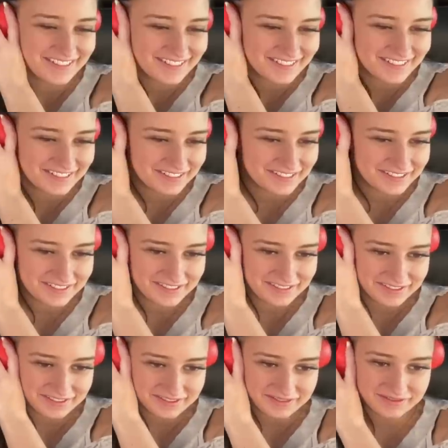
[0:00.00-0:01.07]

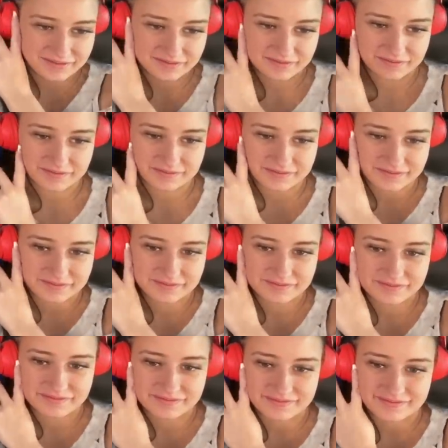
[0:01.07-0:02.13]

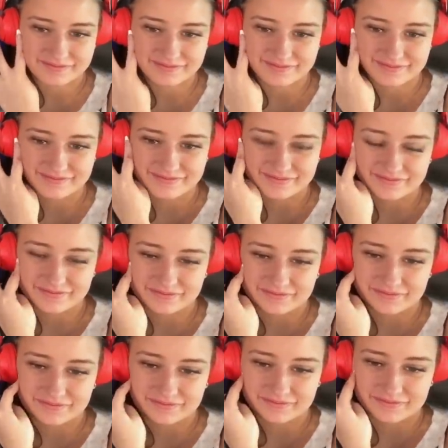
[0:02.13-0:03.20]

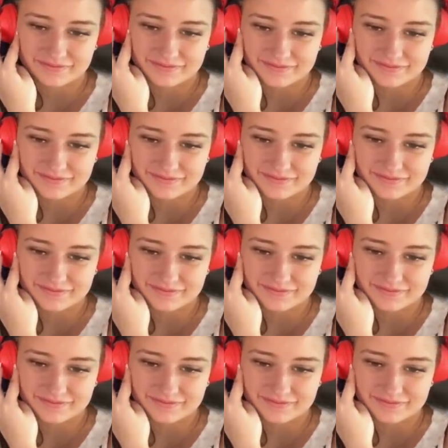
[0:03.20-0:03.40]
This person isn't speaking.